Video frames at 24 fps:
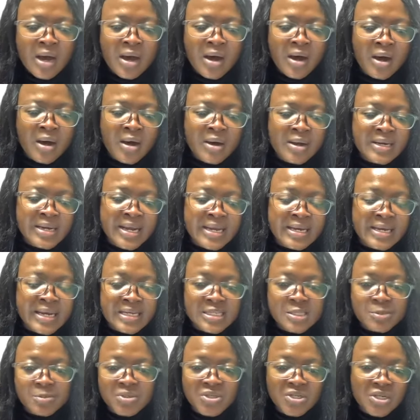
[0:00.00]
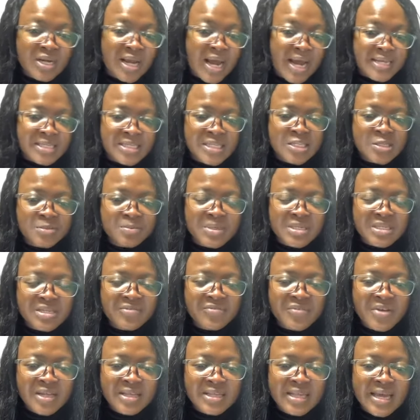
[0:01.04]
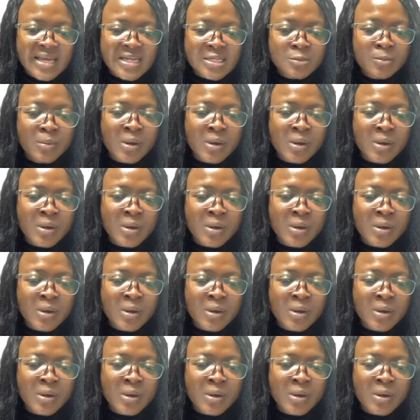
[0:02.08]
they specialize in specific things.